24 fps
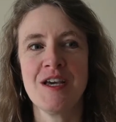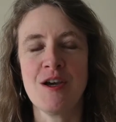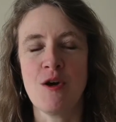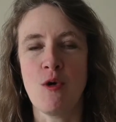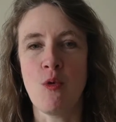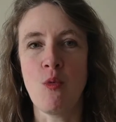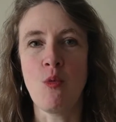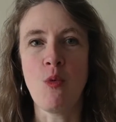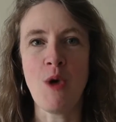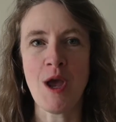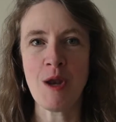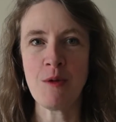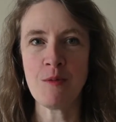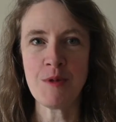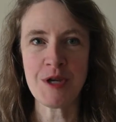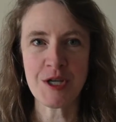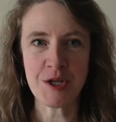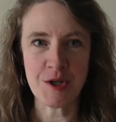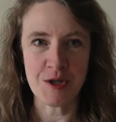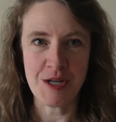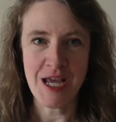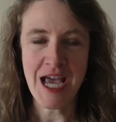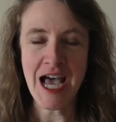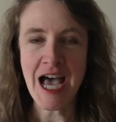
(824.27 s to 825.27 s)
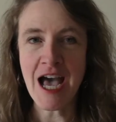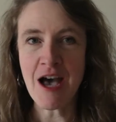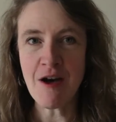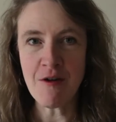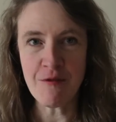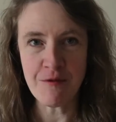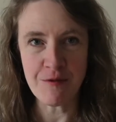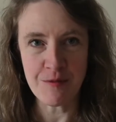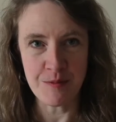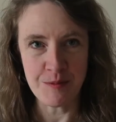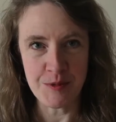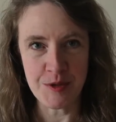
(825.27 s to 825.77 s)
when we could
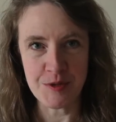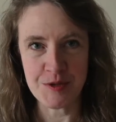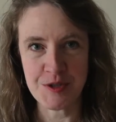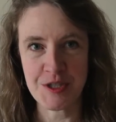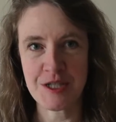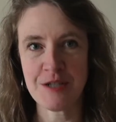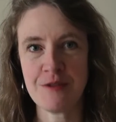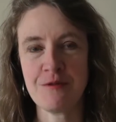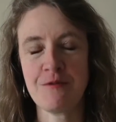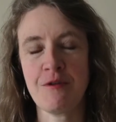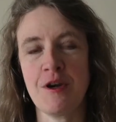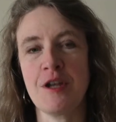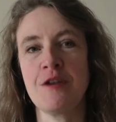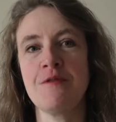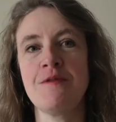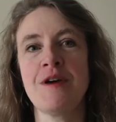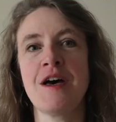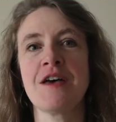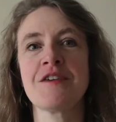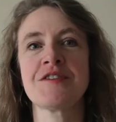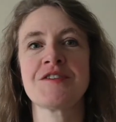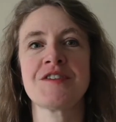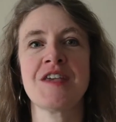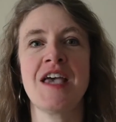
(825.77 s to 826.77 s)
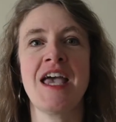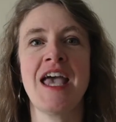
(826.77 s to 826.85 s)
have music in front of us,